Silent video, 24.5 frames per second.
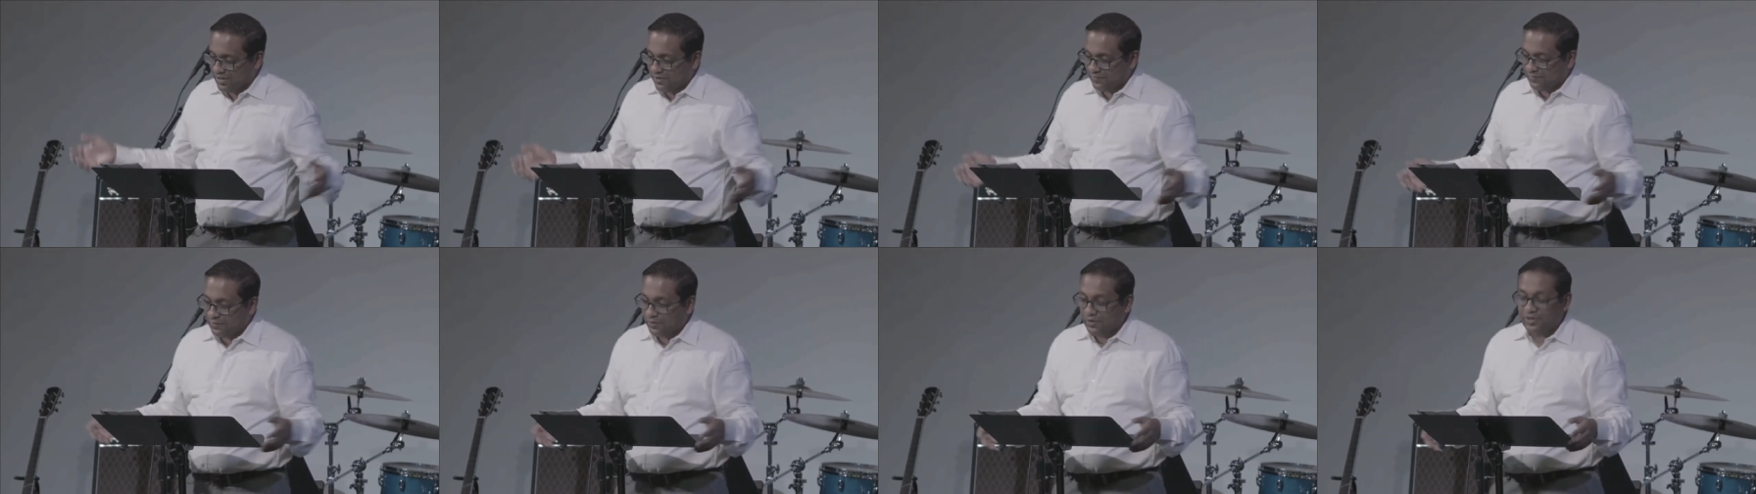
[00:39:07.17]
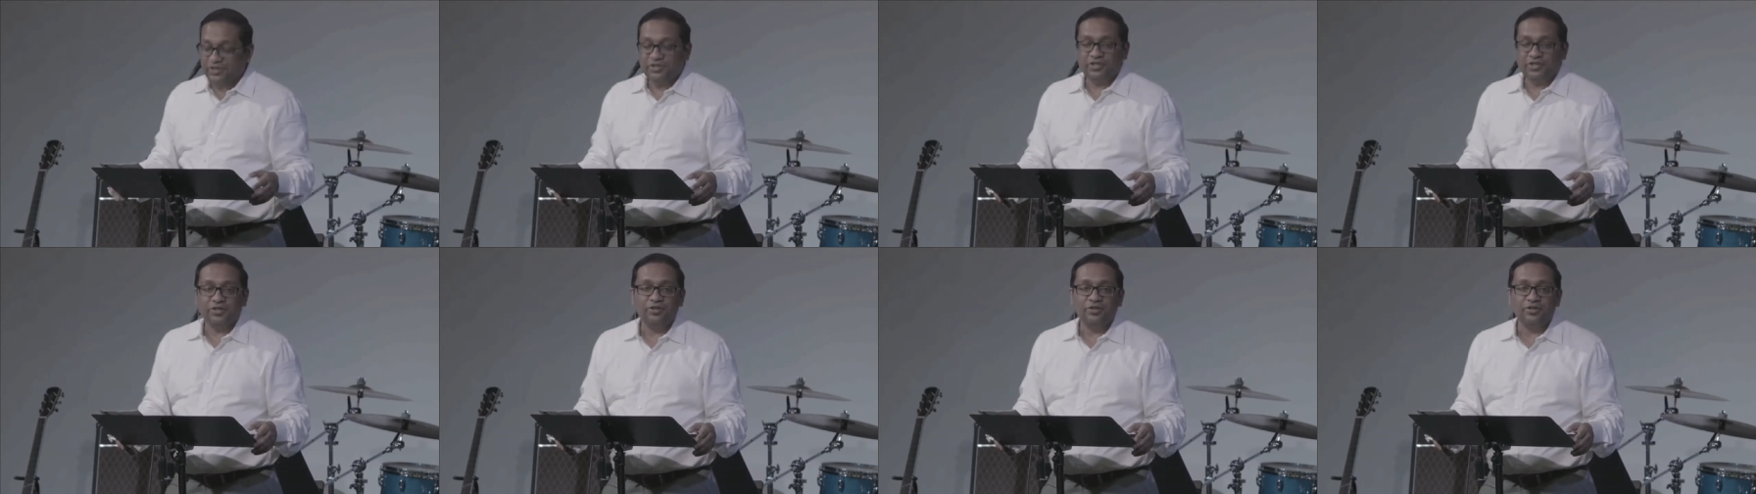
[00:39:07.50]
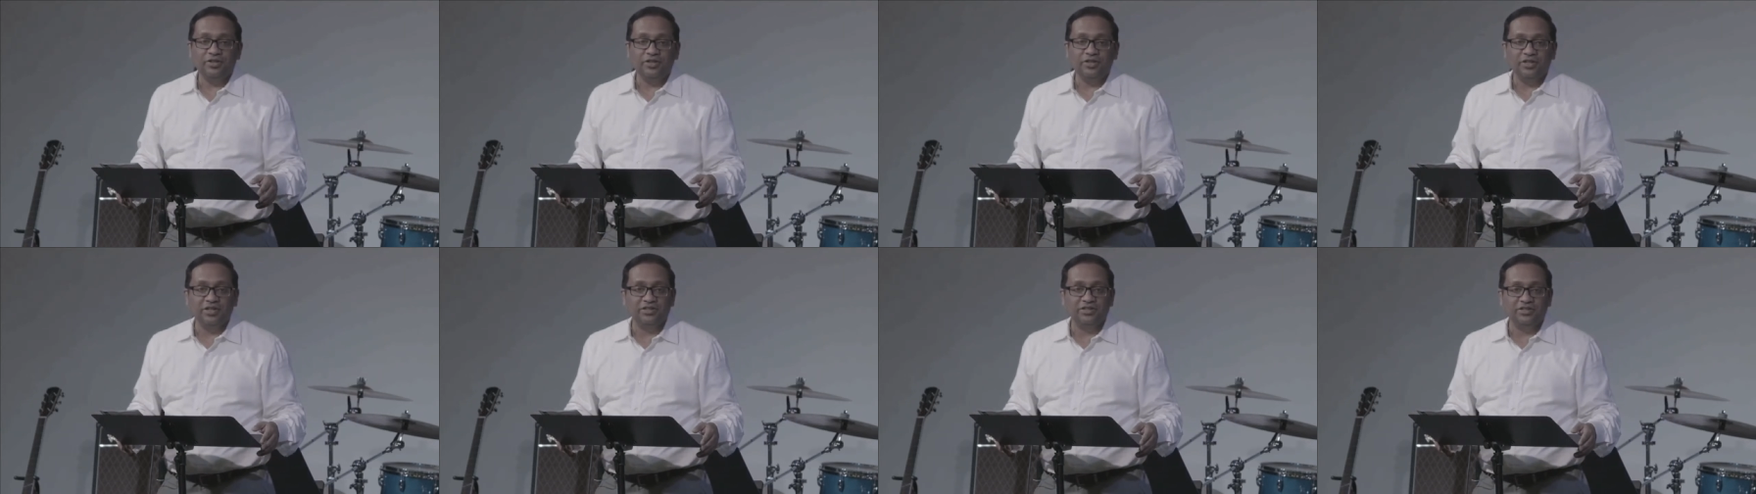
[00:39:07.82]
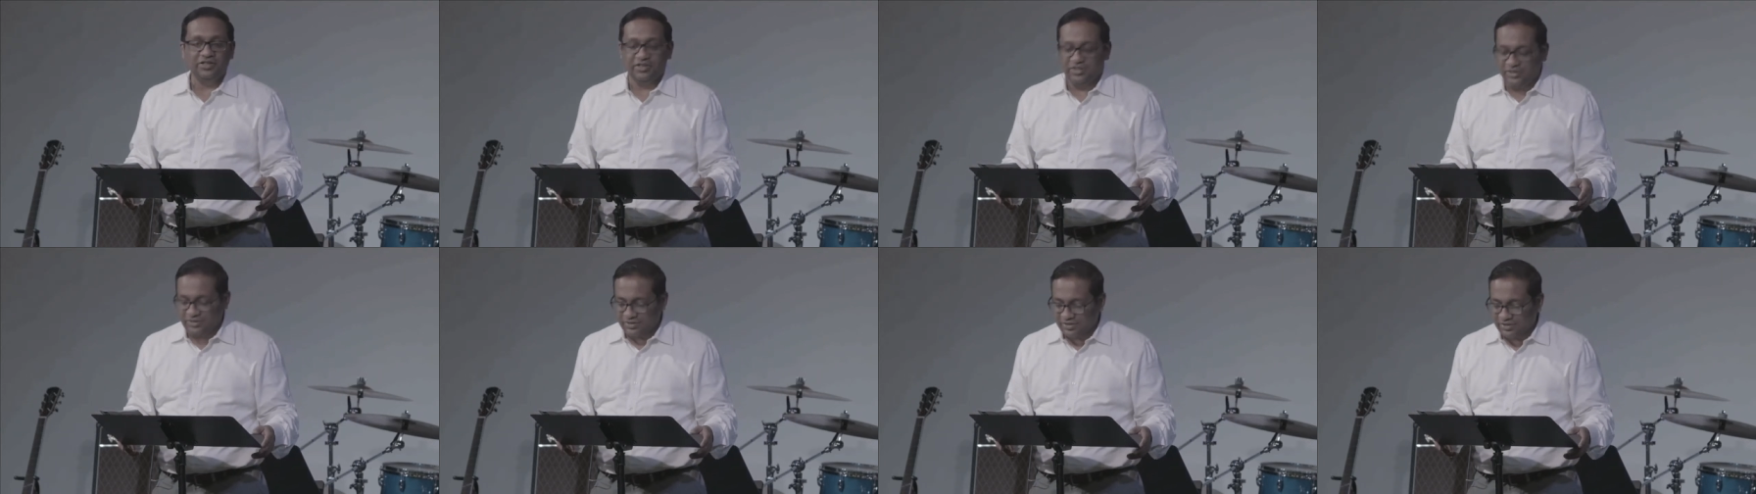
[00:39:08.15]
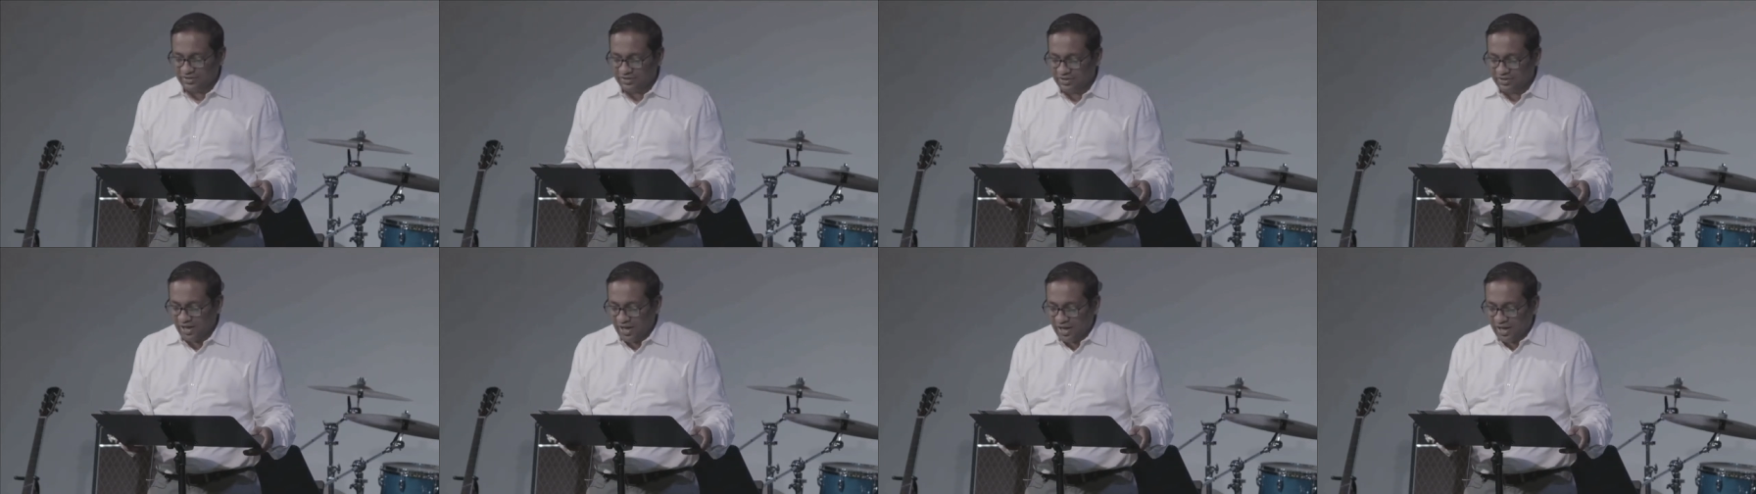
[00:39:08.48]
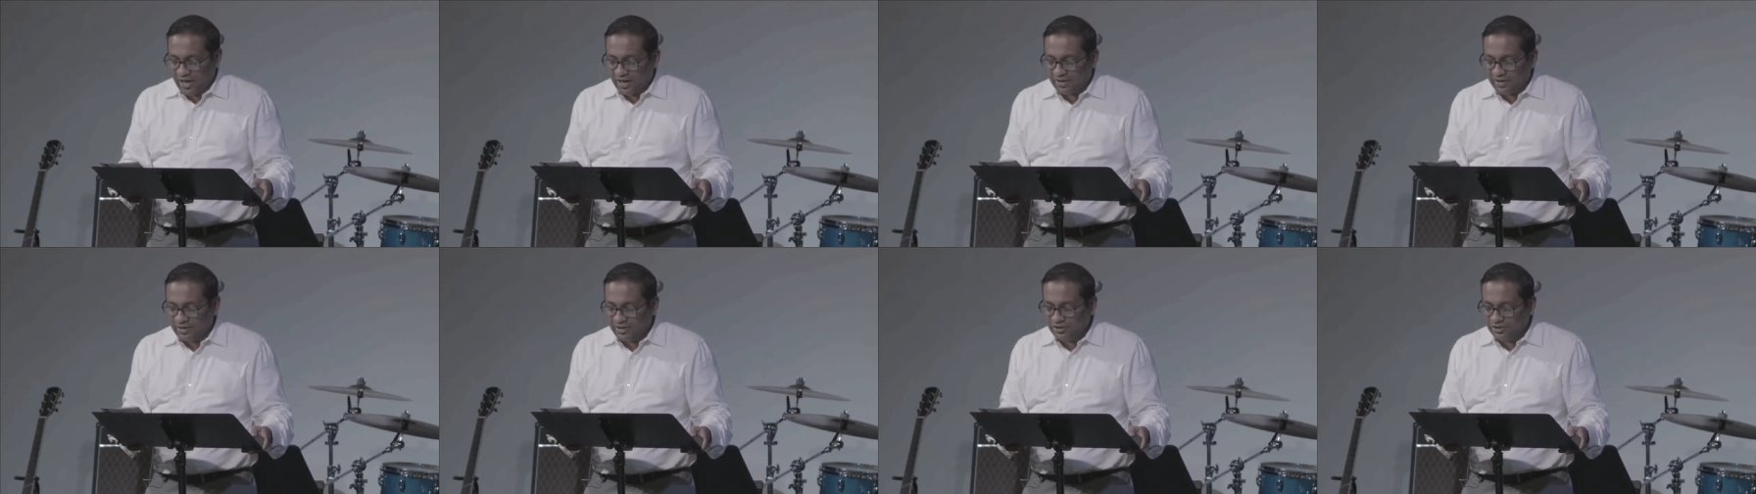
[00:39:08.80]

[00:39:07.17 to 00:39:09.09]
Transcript: For eternity, Jesus had